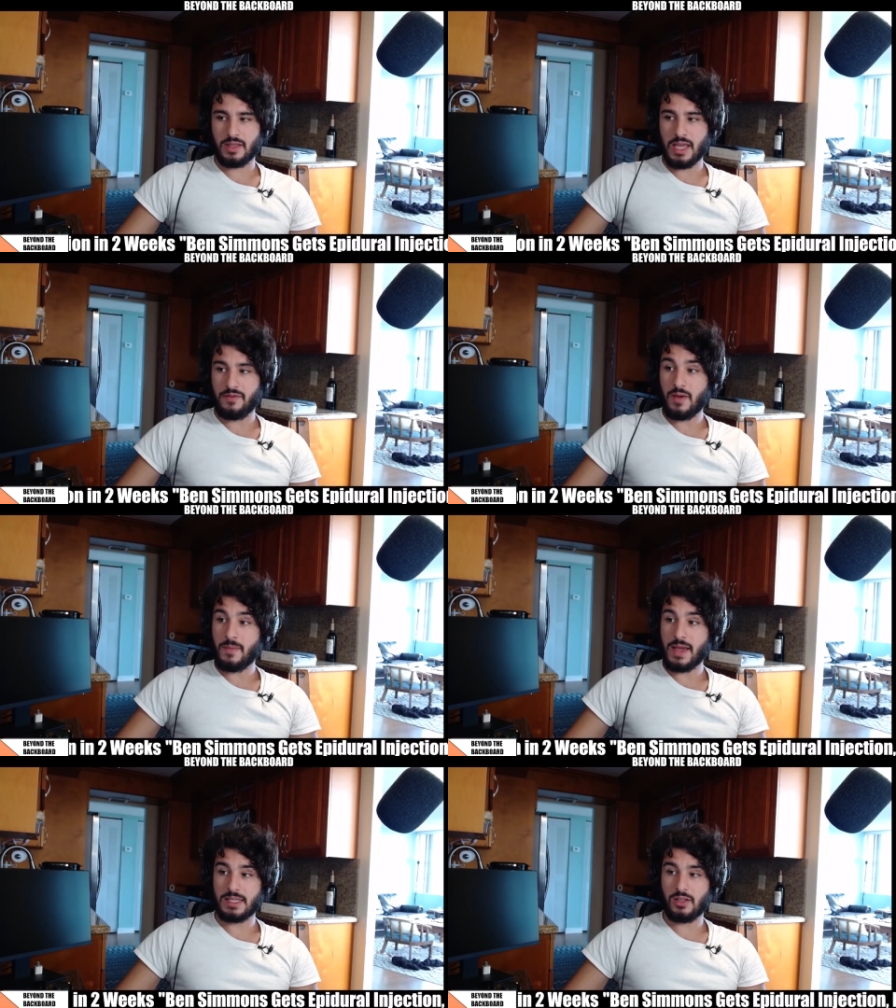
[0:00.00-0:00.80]
They
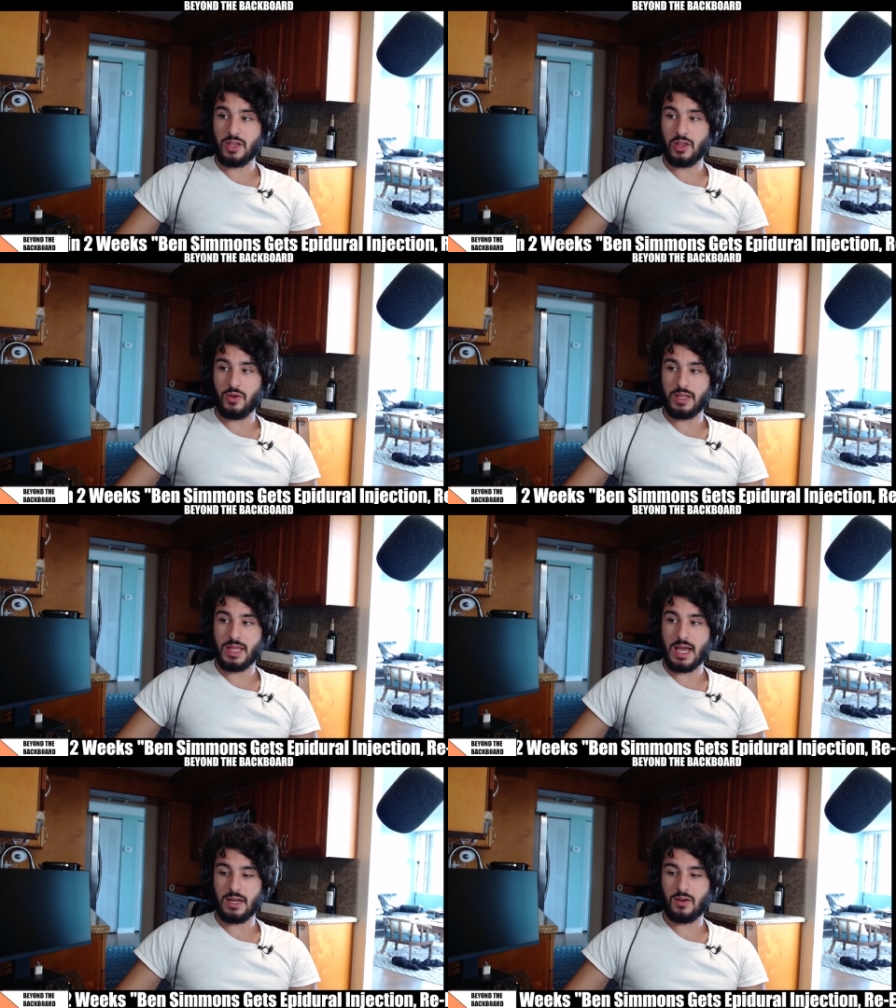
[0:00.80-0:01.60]
basically alluded
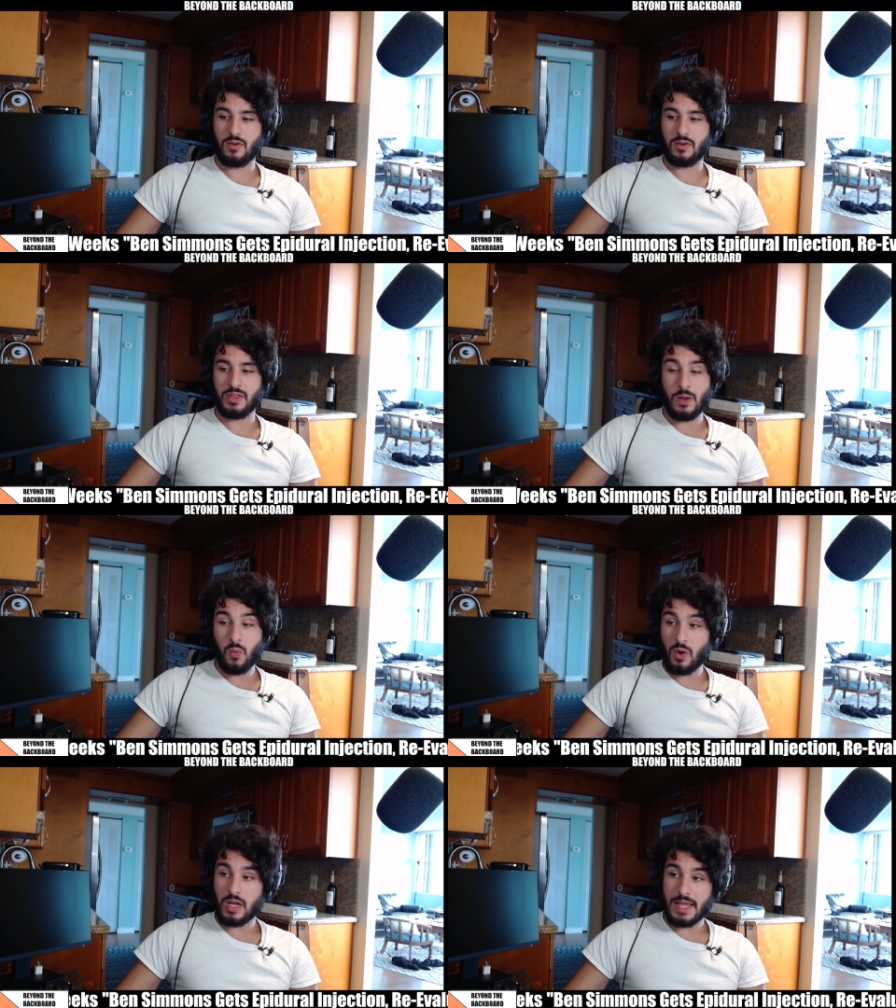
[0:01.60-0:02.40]
that they
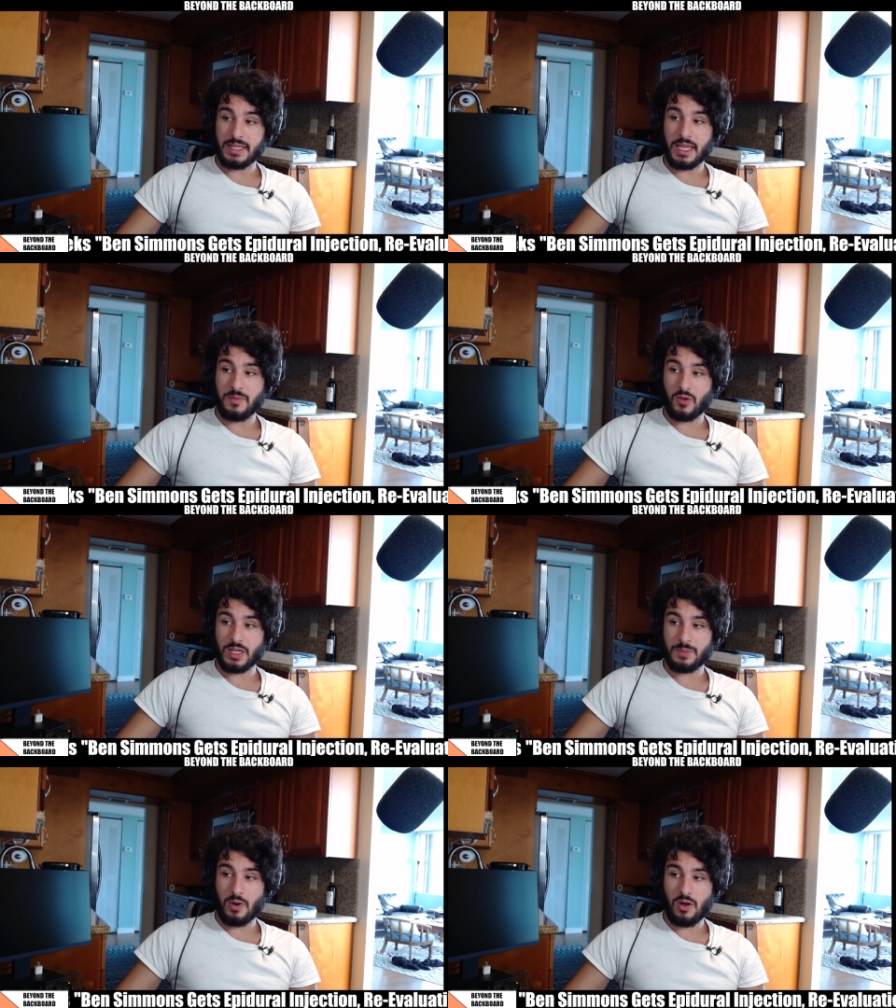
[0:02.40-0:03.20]
would like to keep
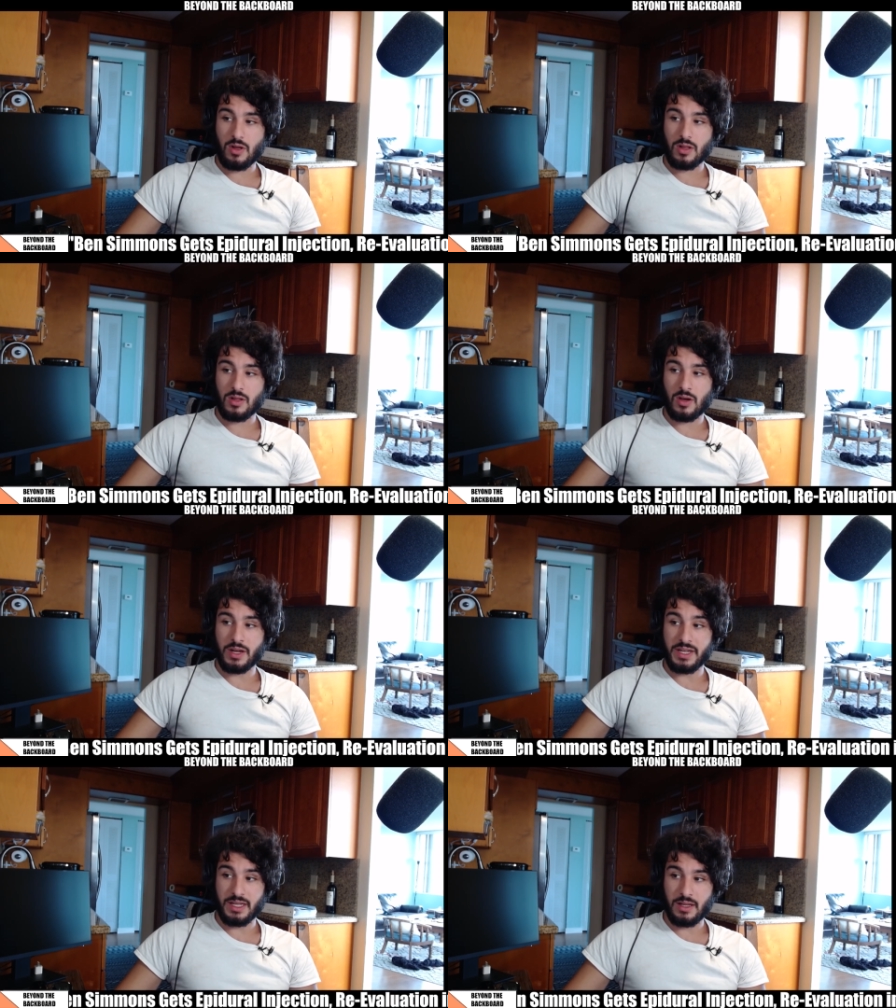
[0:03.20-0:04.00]
Chris Paul on